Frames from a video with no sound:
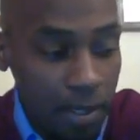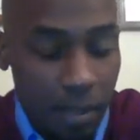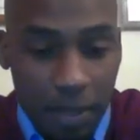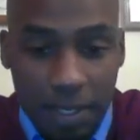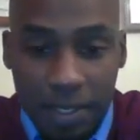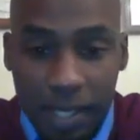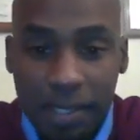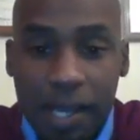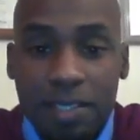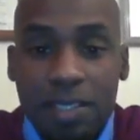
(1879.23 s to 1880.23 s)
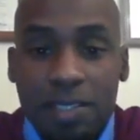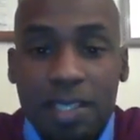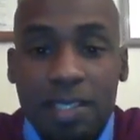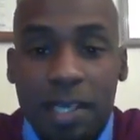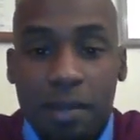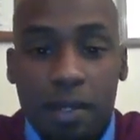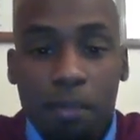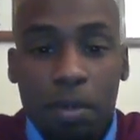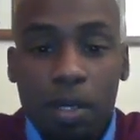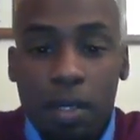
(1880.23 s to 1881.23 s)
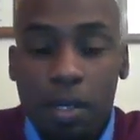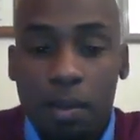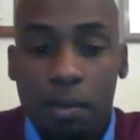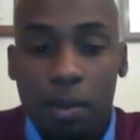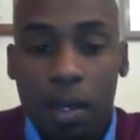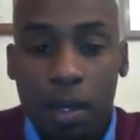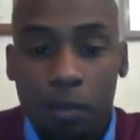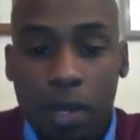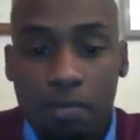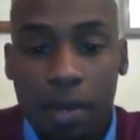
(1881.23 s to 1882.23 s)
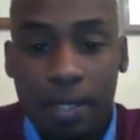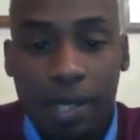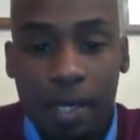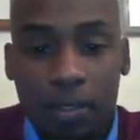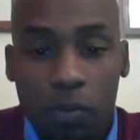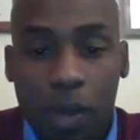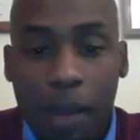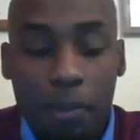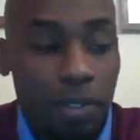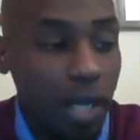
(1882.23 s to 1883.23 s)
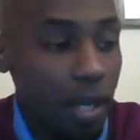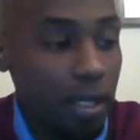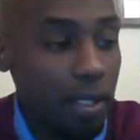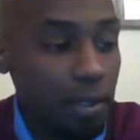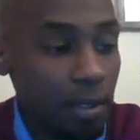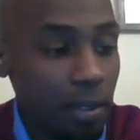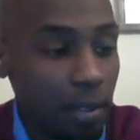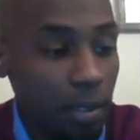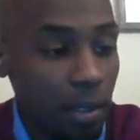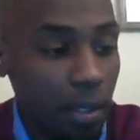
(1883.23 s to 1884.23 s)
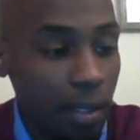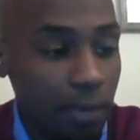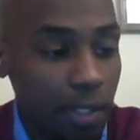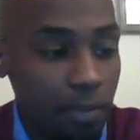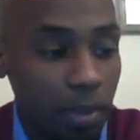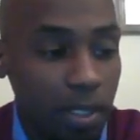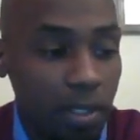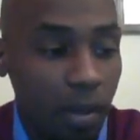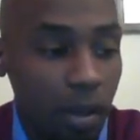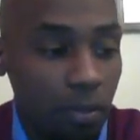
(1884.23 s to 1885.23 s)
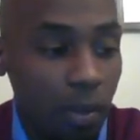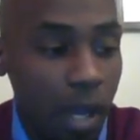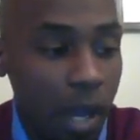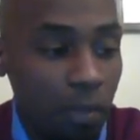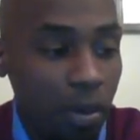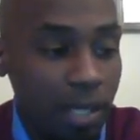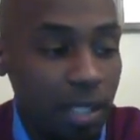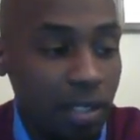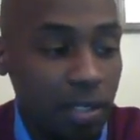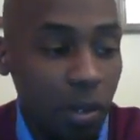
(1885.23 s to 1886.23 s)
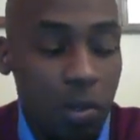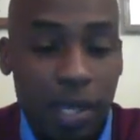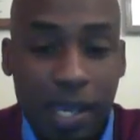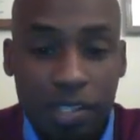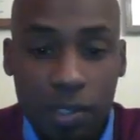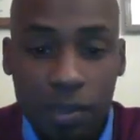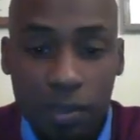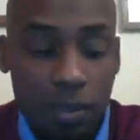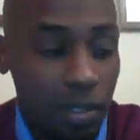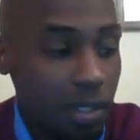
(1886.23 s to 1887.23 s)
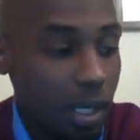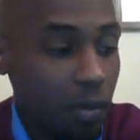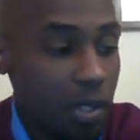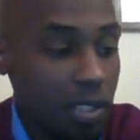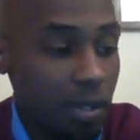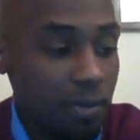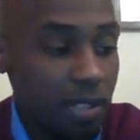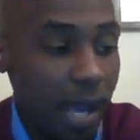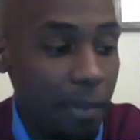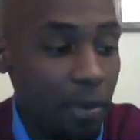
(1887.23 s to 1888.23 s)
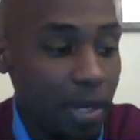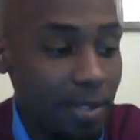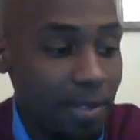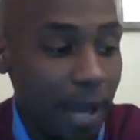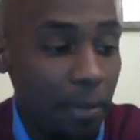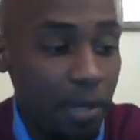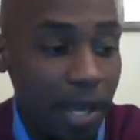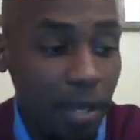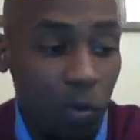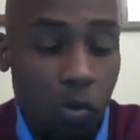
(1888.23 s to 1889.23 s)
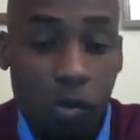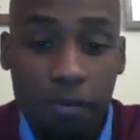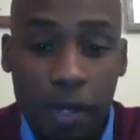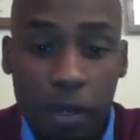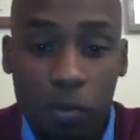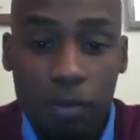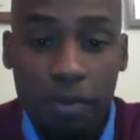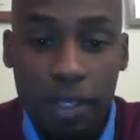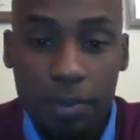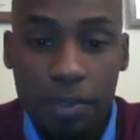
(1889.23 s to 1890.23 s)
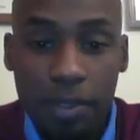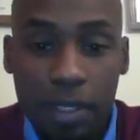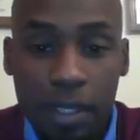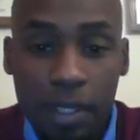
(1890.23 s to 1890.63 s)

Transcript: Some of this technology is detailed in a book written by Dr. Robert Duncan. This book is called Project Soul Catcher: Secrets of Cyber and Cybernetic Warfare Revealed.